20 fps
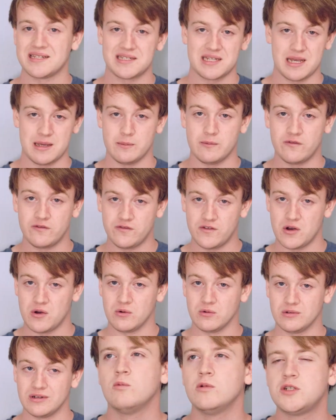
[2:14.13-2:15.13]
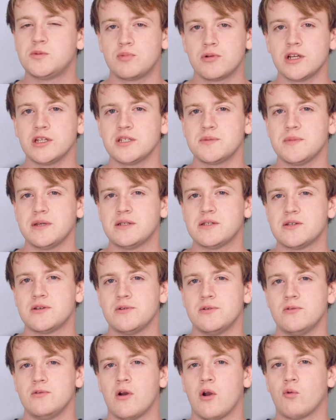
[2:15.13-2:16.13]
same phone, which brings me
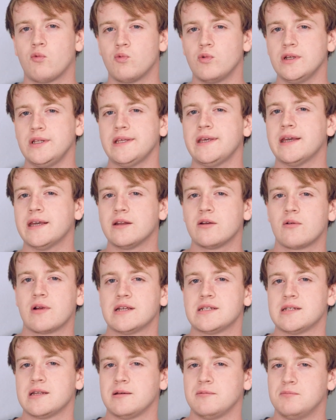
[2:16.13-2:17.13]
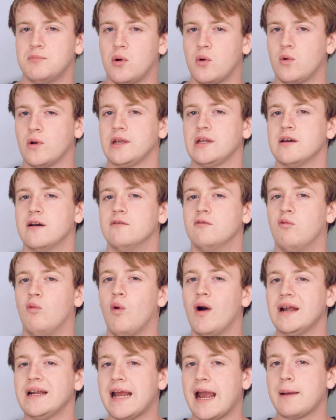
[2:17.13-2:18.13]
to a really interesting point of
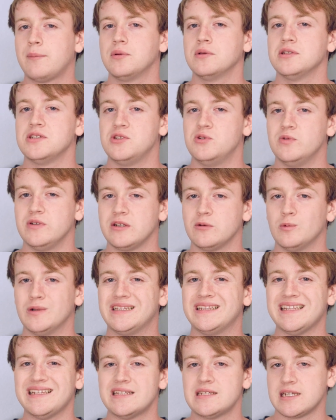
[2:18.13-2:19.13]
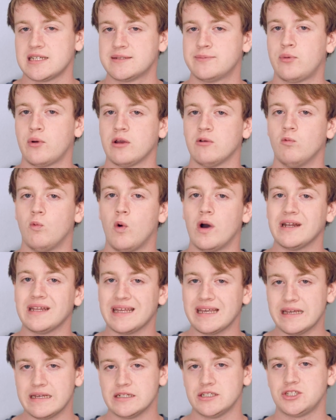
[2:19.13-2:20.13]
what Apple is doing with the
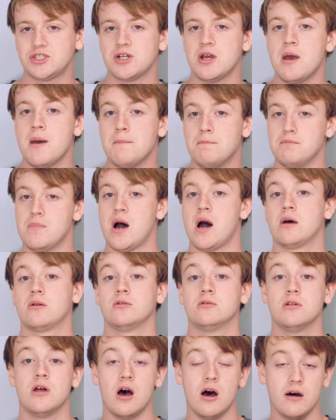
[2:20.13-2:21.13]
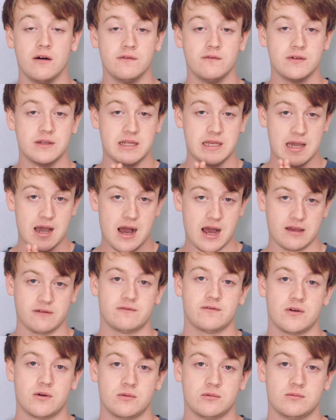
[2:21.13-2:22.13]
6.1-inch model of the
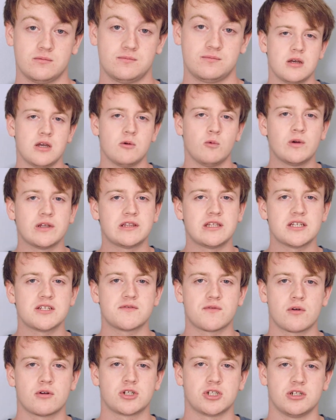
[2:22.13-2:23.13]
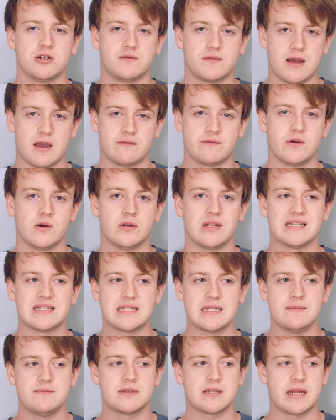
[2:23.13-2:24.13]
iPhone. With this version of iPhone, it
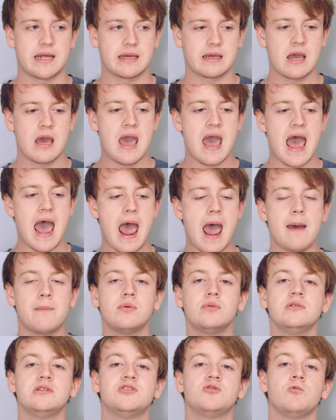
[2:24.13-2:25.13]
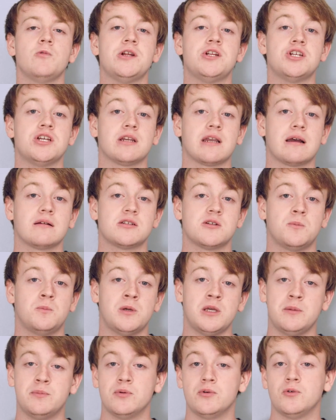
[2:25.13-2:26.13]
seems like Apple is reaching out to
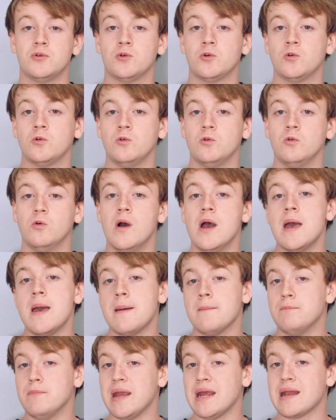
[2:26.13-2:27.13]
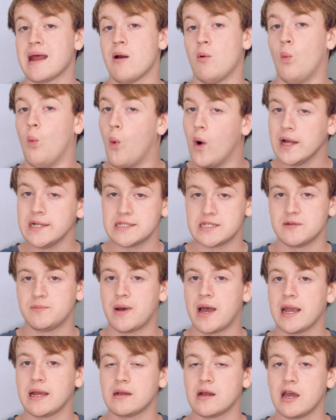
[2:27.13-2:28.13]
people who may not want to
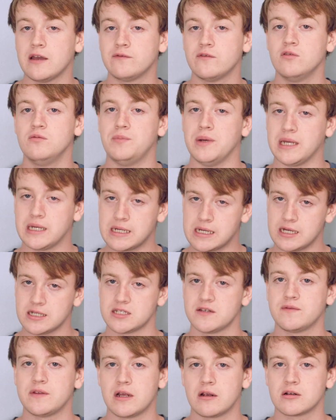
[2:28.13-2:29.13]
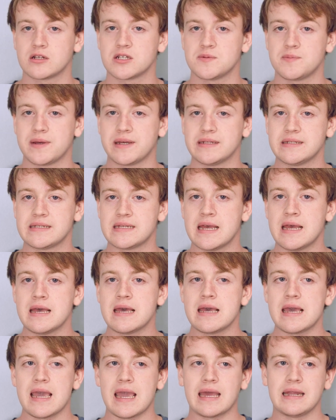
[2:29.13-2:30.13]
buy an iPhone because of their expense,
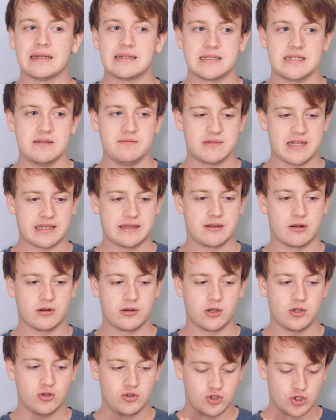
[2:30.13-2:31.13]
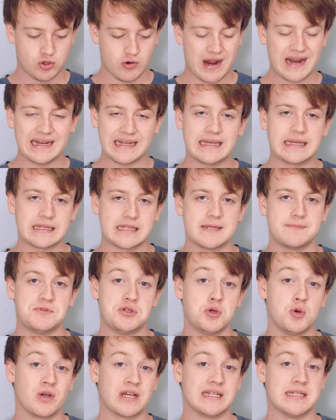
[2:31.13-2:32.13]
and it seems like they're trying to get them
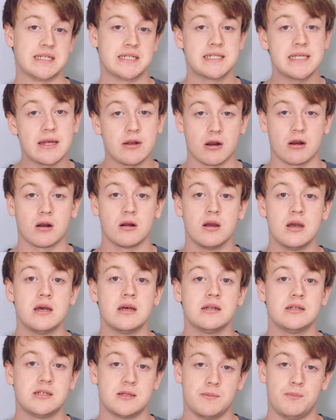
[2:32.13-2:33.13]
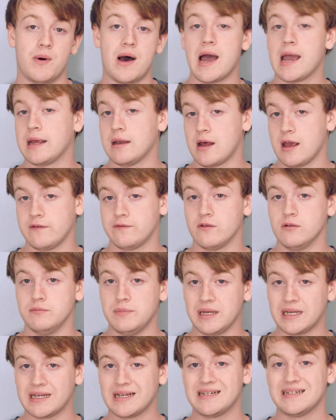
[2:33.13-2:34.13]
to consider to buy an iPhone
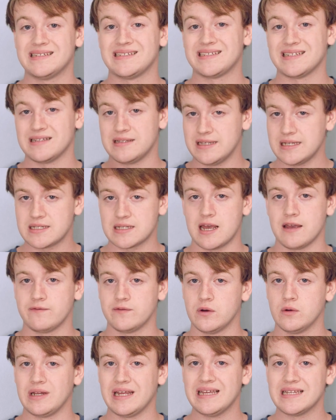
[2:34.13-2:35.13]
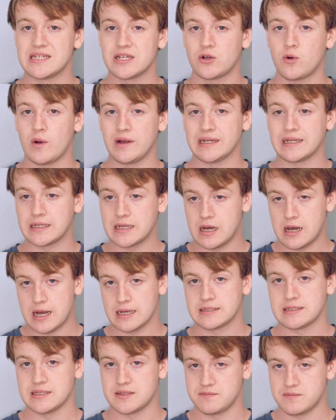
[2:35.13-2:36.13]
because this iPhone isn't going to
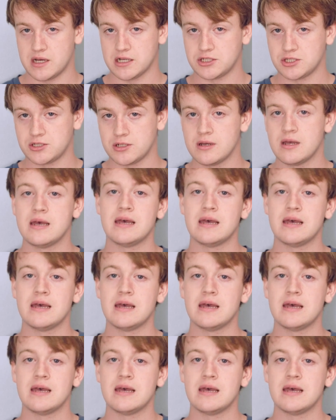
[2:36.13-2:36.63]
cost as much.